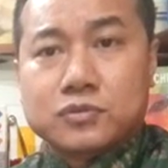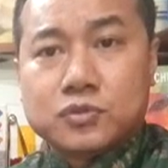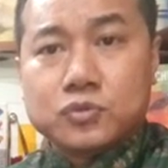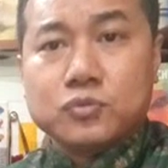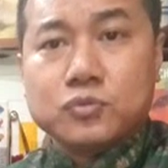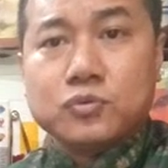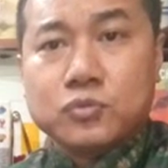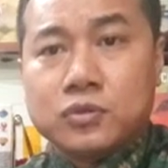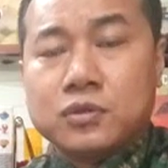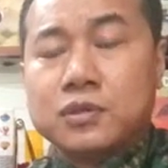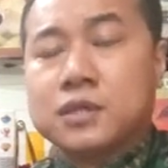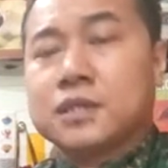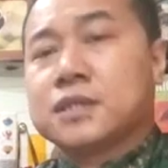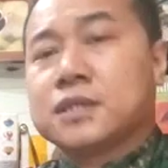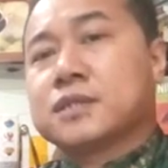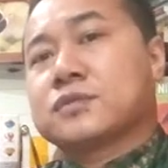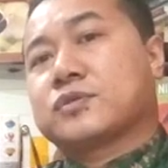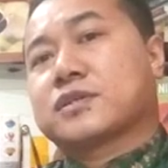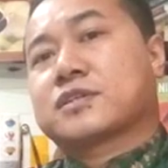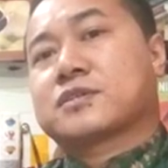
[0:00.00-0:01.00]
tool
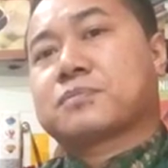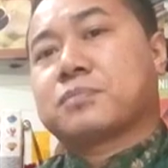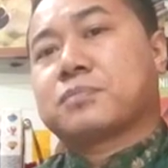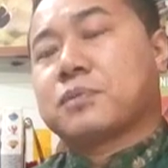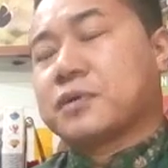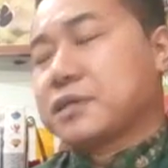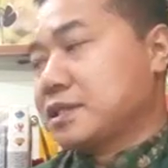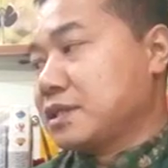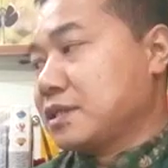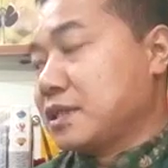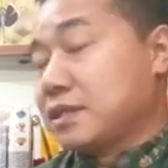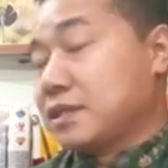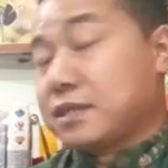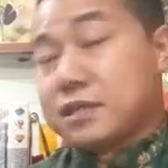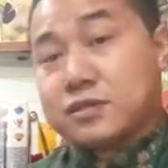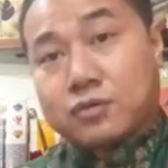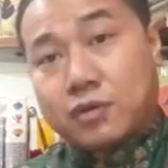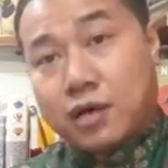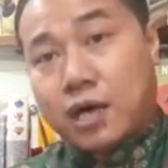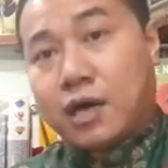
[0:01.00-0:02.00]
to exploit it, and
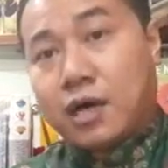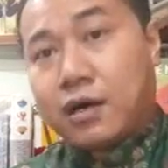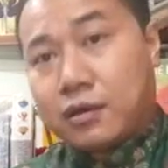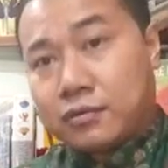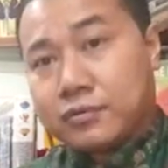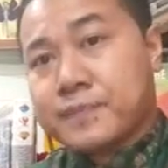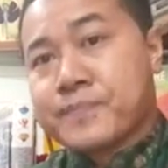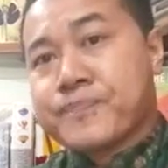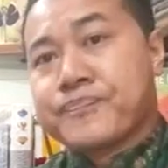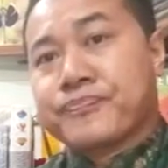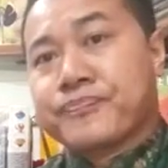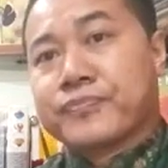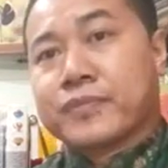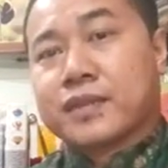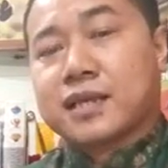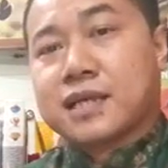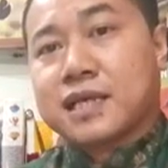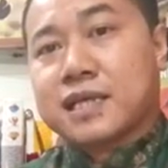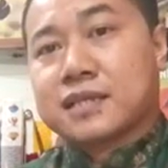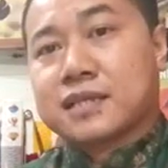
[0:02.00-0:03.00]
that's how
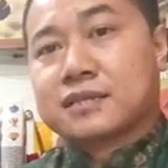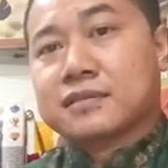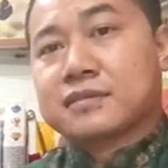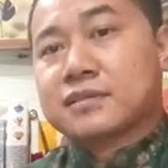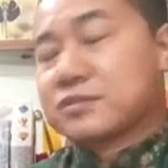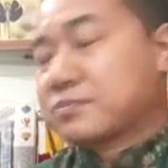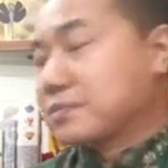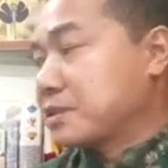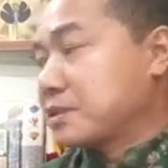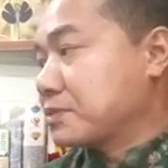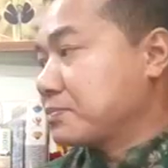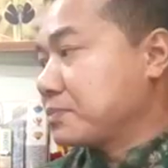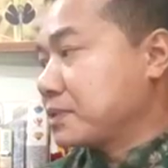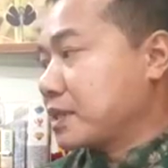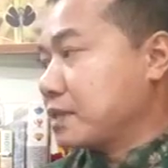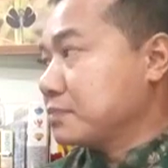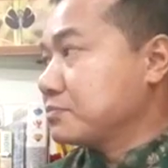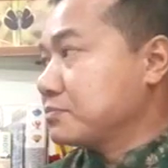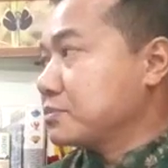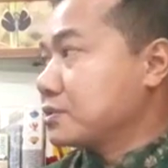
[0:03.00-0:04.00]
the character displacement
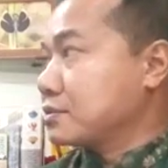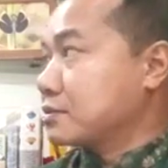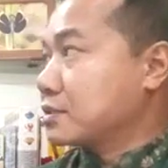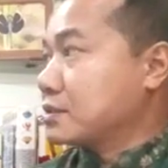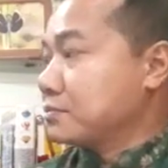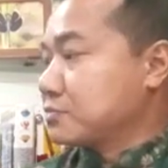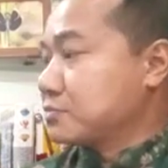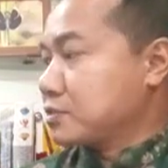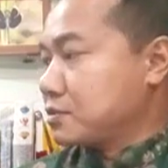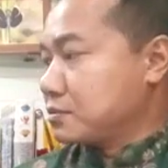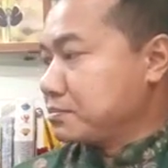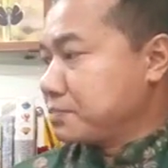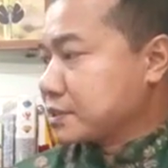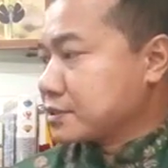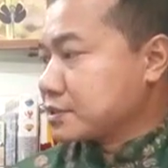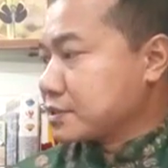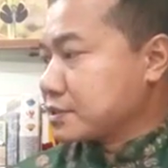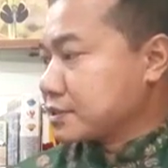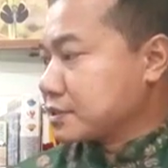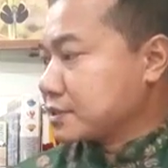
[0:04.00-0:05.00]
comes into
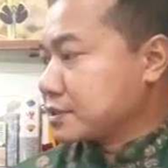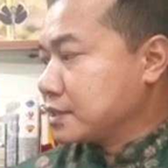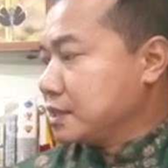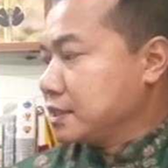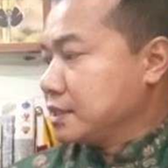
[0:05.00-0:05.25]
pictures.